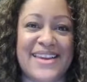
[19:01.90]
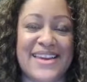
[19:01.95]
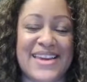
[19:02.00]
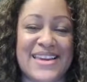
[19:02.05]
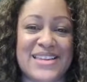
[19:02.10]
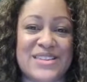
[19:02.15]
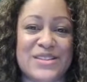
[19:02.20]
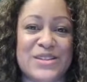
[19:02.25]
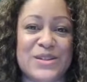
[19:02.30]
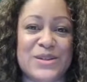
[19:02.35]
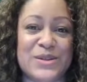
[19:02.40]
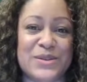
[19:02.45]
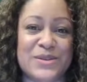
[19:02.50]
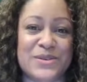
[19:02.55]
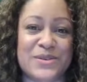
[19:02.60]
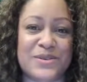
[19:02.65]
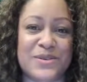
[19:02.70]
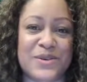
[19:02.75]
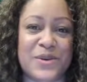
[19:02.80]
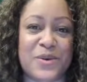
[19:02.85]

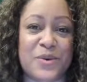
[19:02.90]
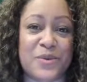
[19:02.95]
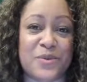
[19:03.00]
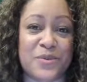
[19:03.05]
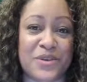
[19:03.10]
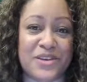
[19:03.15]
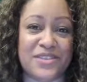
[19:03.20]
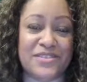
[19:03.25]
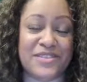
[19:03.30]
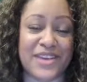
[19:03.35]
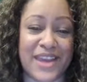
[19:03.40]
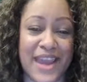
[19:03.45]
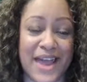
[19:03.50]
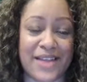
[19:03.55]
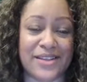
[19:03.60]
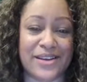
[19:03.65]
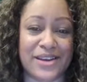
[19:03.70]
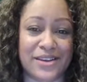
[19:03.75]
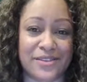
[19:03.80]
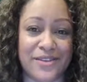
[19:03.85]
into your real
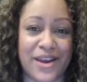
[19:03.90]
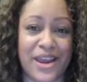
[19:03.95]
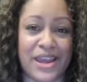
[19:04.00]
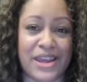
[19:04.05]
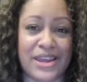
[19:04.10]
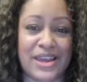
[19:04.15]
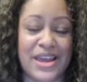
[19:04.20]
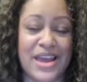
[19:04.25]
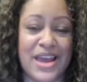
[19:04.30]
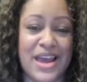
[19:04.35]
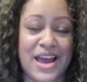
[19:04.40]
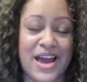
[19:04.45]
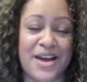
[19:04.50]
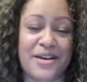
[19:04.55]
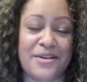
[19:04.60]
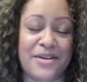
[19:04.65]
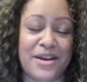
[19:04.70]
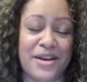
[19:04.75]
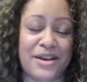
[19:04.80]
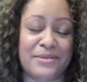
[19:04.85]
reality, right?
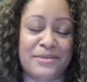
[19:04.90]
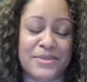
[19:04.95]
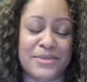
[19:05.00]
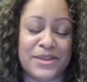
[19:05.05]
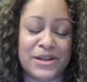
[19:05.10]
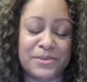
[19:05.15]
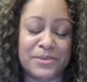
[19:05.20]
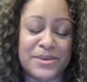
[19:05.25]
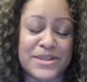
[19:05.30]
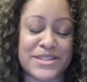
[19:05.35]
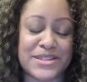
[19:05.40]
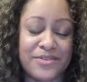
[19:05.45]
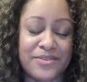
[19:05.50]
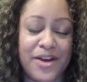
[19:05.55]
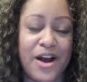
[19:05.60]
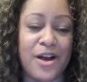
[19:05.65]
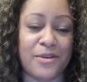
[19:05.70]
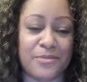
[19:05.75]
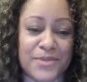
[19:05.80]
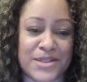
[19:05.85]
A little piece of
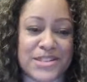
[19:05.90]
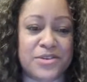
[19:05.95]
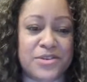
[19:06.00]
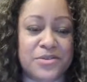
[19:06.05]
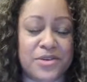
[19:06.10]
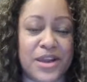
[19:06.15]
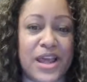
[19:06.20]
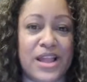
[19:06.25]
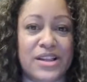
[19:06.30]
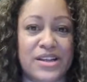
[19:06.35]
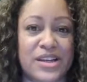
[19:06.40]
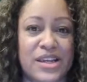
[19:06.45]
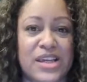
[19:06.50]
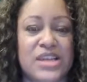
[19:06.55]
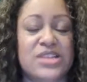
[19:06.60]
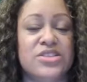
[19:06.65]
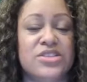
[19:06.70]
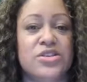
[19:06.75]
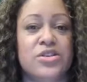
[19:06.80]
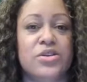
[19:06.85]
augmented reality
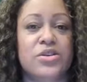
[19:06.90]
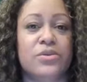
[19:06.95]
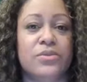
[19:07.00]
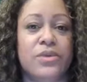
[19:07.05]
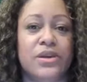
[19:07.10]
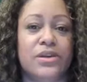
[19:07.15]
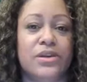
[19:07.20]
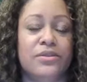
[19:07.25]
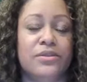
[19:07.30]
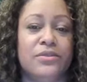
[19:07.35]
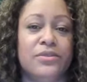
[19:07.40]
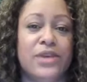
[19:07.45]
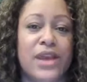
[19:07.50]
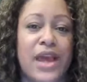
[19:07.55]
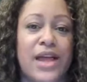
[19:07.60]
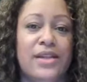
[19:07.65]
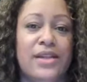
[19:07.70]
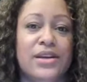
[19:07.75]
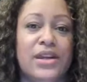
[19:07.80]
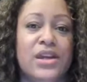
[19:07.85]
into your real
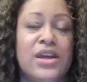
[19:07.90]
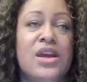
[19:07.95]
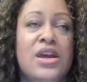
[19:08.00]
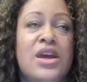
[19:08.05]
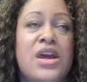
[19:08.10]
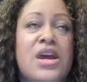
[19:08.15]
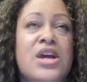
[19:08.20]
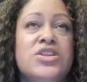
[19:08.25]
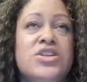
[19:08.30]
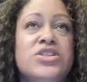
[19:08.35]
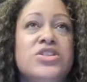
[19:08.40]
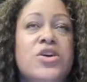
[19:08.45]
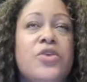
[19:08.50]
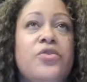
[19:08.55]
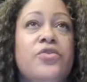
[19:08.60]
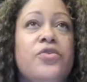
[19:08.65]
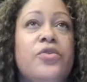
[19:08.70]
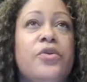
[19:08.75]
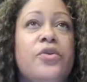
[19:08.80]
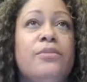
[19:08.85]
reality. So
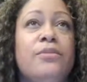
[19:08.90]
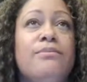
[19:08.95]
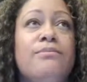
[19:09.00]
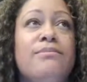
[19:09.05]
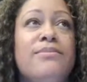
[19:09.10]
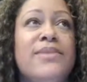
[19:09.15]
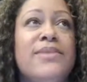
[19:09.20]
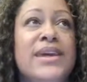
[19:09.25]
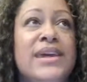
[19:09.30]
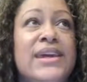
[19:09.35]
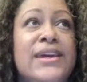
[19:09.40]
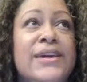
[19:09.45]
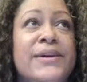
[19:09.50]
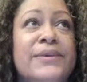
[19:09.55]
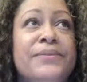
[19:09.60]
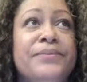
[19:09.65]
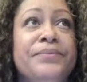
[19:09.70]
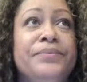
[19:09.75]
for me,